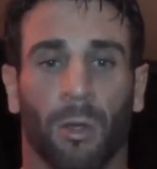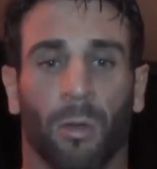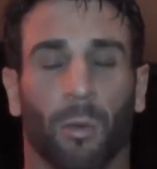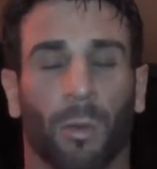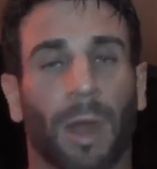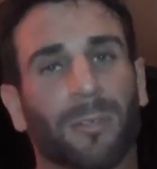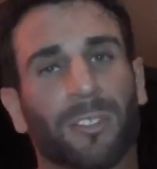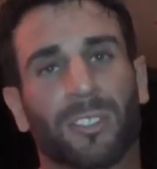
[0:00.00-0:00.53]

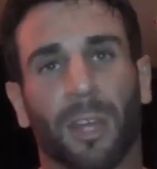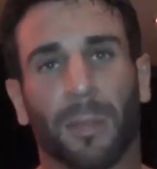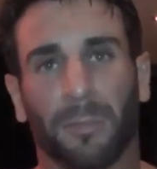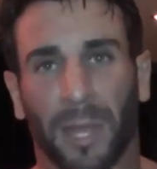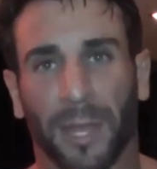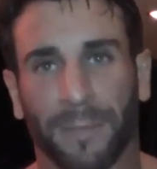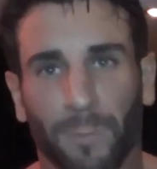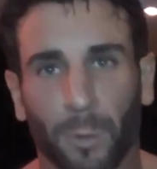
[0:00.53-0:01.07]
when I was done
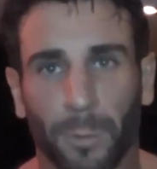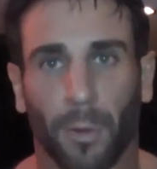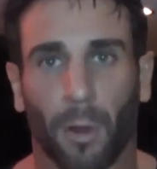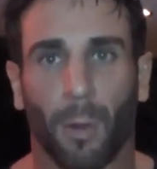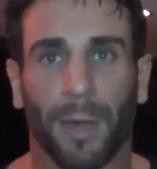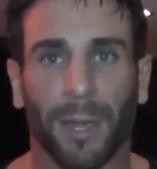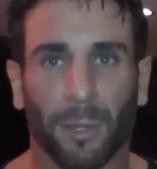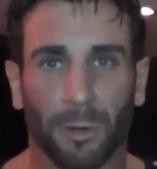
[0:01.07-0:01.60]
playing football,
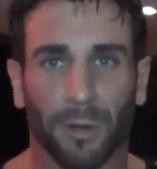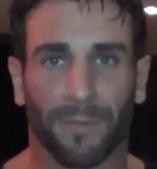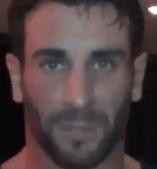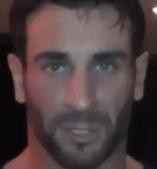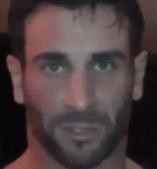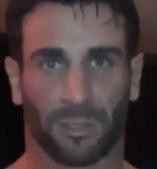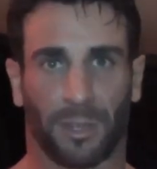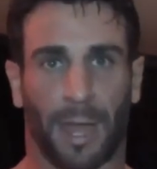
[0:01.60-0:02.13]
my career
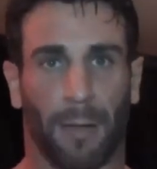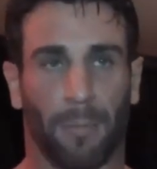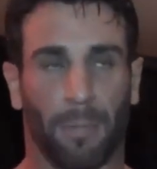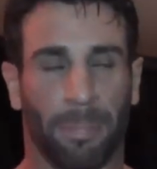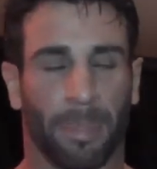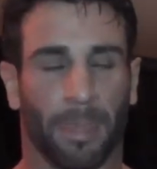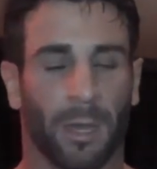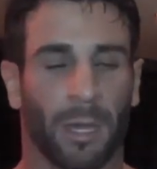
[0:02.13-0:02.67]
fizzled out.
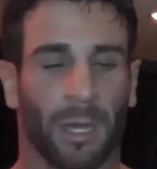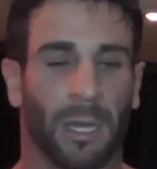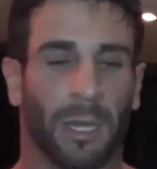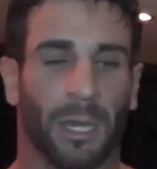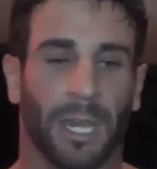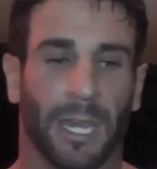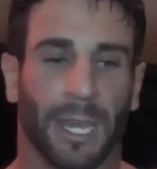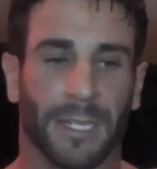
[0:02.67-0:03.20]

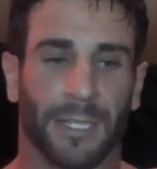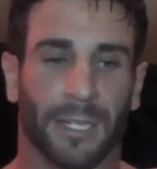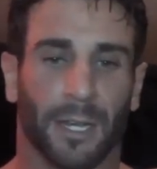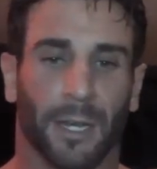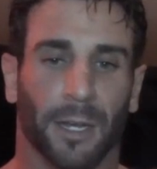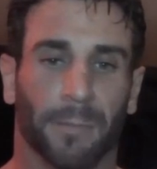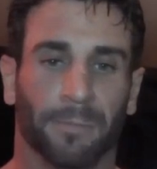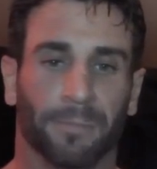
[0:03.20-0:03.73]
And
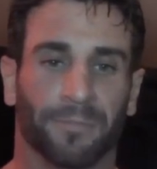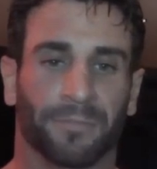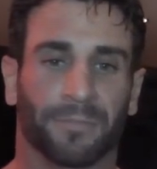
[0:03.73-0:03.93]
um,